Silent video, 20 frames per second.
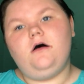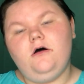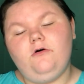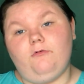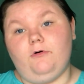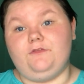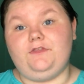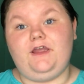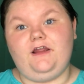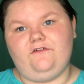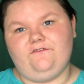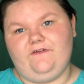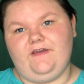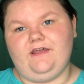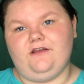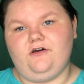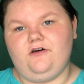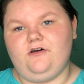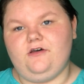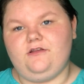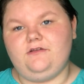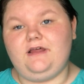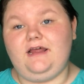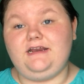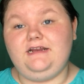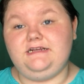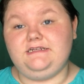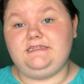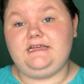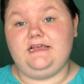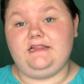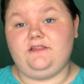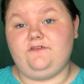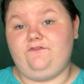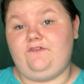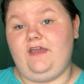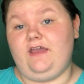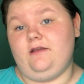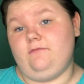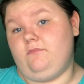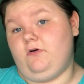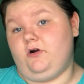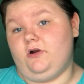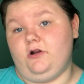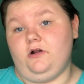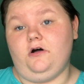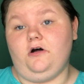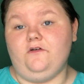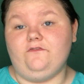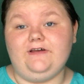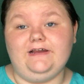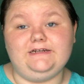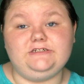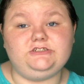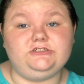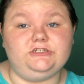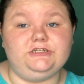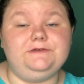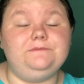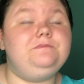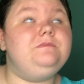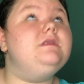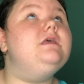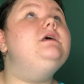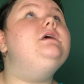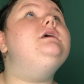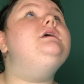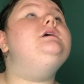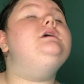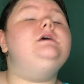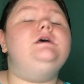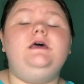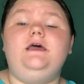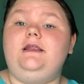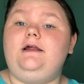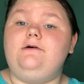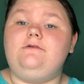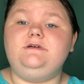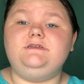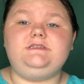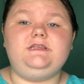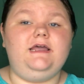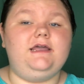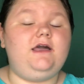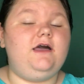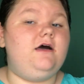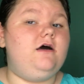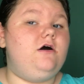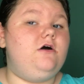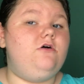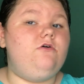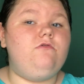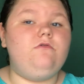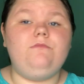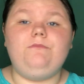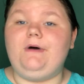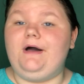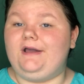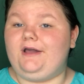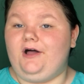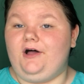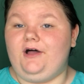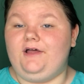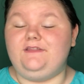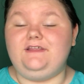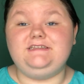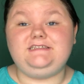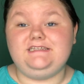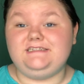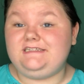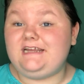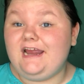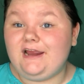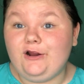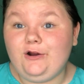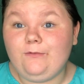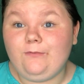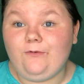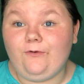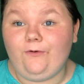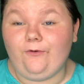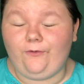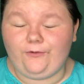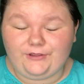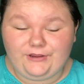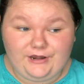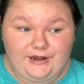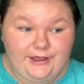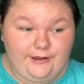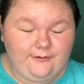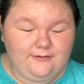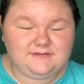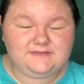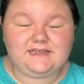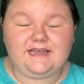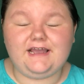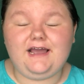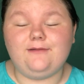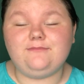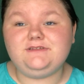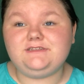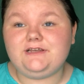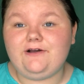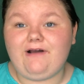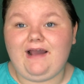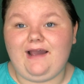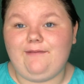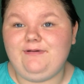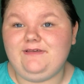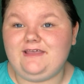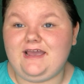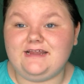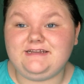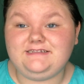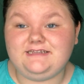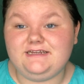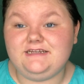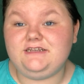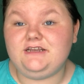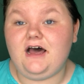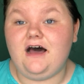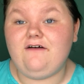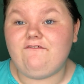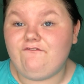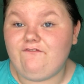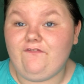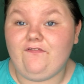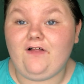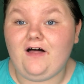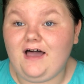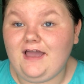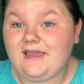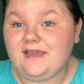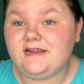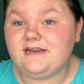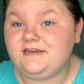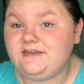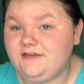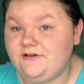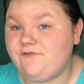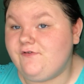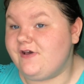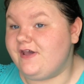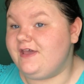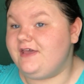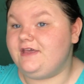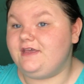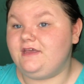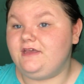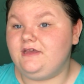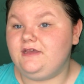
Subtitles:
Well, their fan on. I need to take the fan part off, actually. And I was like, oh my God, this is terrible, you know? I was like, I'm so happy they did not fly into it,